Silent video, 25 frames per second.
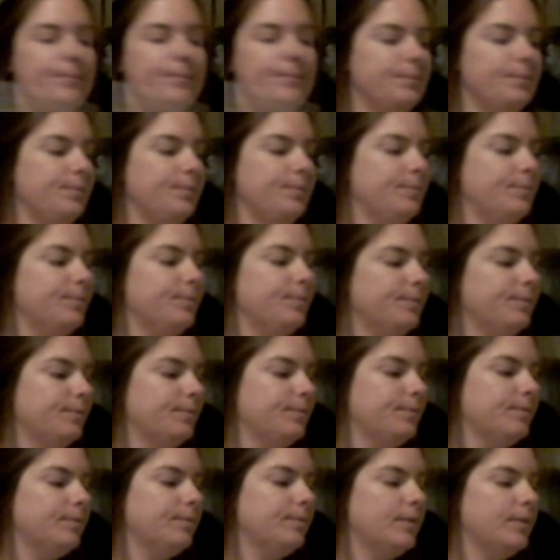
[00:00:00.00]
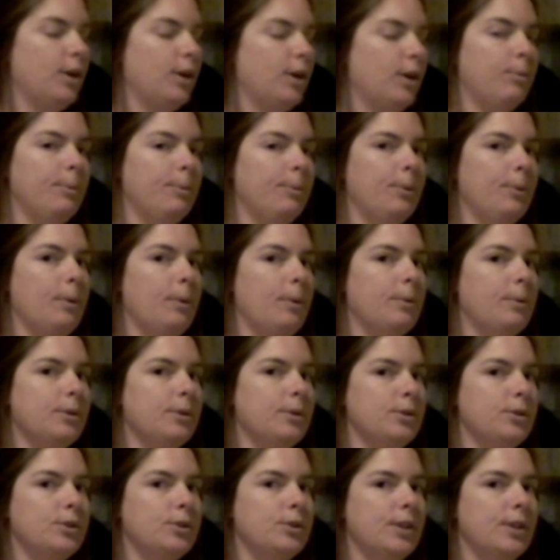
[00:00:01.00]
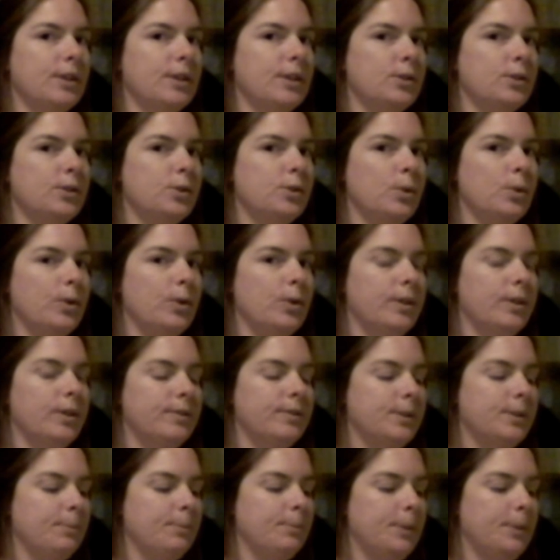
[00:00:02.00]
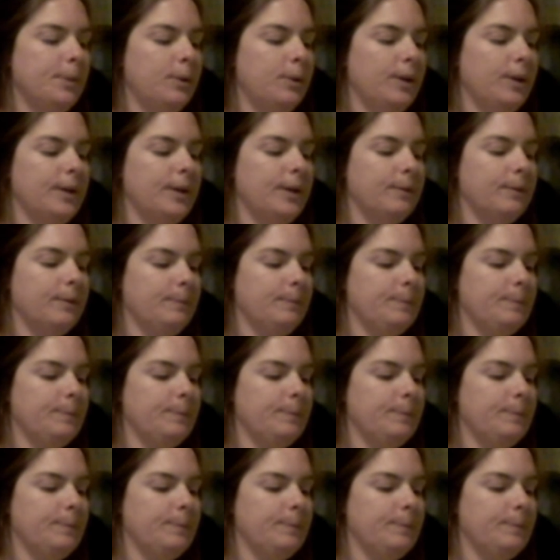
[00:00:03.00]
I remember I went to the second story of some building.